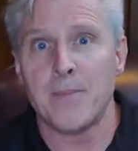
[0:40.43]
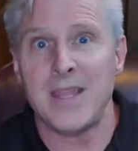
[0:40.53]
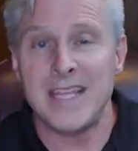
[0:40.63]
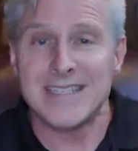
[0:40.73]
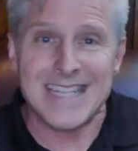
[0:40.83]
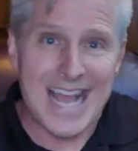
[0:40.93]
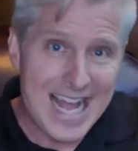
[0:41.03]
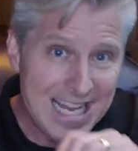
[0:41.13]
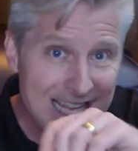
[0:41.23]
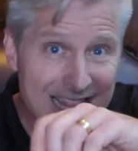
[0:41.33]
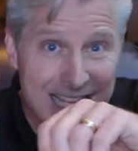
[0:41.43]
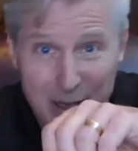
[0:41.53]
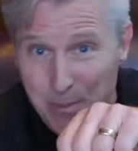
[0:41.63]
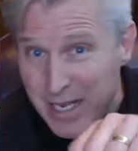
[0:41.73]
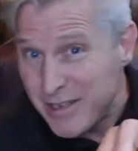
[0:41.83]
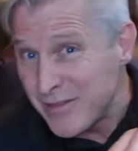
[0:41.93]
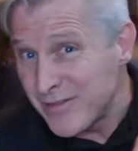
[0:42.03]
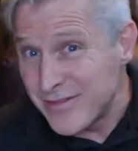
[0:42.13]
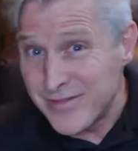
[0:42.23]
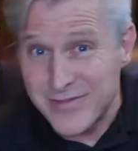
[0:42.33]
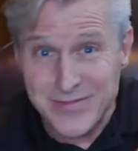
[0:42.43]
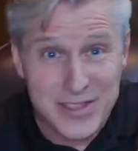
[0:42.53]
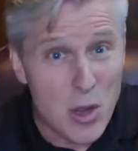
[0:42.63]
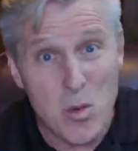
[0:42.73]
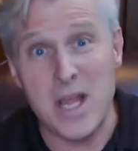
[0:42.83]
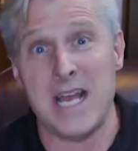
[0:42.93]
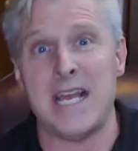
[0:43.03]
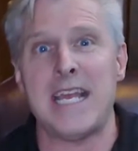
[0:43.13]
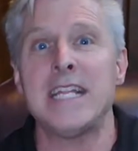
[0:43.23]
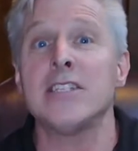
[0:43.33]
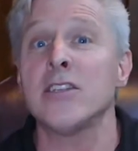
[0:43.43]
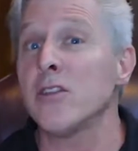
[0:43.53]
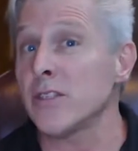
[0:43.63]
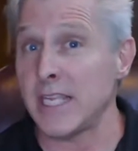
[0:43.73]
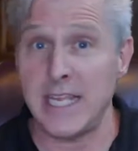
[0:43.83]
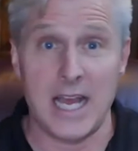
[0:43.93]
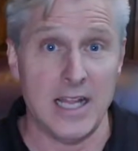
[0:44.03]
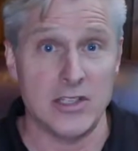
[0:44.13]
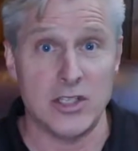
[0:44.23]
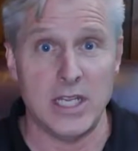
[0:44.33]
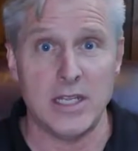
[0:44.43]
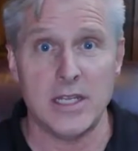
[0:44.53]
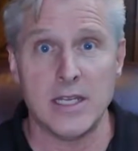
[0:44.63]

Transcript: is adding a little bit of yoga into their psychology.